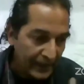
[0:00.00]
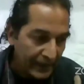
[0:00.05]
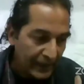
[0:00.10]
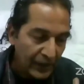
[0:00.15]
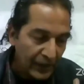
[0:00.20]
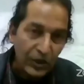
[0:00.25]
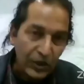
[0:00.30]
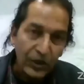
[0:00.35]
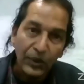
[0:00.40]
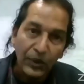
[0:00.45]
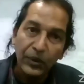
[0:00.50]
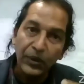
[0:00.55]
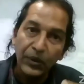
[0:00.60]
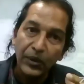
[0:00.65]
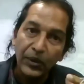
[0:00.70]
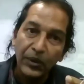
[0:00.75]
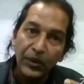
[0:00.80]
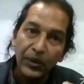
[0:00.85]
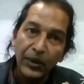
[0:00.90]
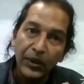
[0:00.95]
So
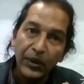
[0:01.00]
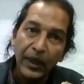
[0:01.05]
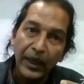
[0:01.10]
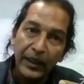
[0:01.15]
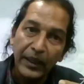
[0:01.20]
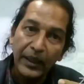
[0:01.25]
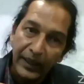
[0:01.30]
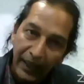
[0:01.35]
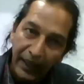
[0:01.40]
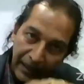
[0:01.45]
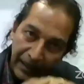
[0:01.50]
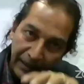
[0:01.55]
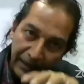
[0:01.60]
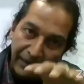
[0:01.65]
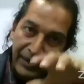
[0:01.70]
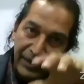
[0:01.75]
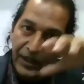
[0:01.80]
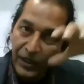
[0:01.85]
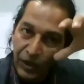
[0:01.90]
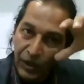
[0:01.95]
the
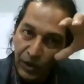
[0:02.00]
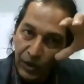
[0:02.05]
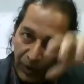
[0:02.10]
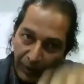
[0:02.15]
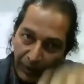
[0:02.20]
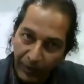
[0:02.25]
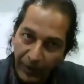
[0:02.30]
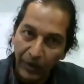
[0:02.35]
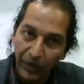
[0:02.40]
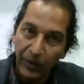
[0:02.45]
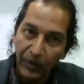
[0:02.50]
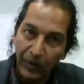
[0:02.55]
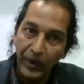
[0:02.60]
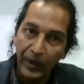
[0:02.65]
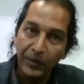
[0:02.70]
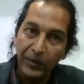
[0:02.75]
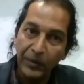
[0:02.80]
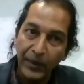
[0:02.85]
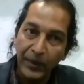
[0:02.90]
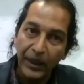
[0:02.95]
Adivasis know the below ground
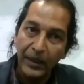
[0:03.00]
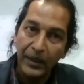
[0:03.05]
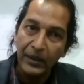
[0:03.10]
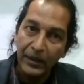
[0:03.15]
part